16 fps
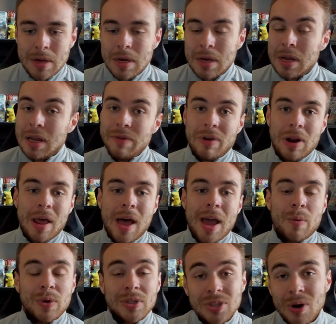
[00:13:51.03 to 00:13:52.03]
Leave a
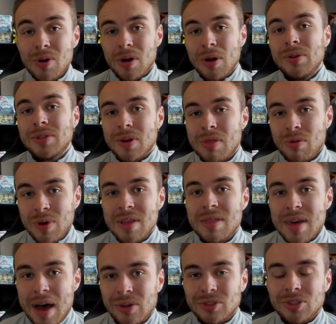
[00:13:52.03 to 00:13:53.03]
like. We're so close to
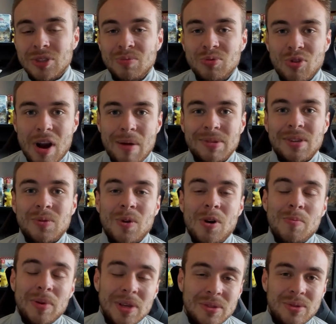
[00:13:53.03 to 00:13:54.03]
3,000 subscribers as
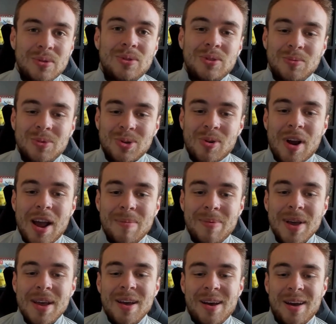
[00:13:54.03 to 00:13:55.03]
well. Please do
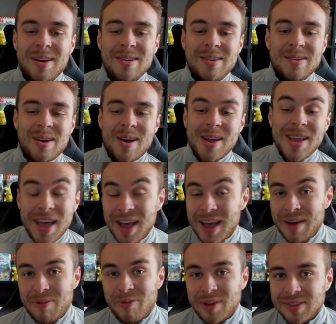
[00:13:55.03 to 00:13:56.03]
subscribe. And
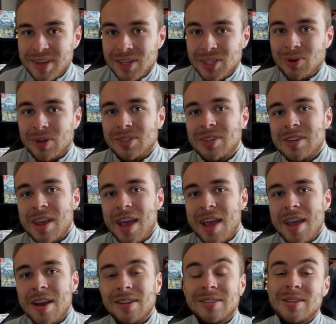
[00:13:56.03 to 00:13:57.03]
have a fantastic rest of your
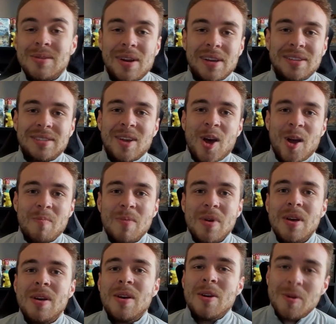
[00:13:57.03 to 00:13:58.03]
day. And until next time,
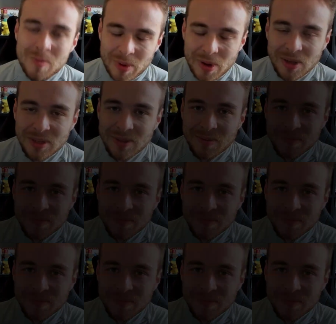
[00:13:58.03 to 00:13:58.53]
peace.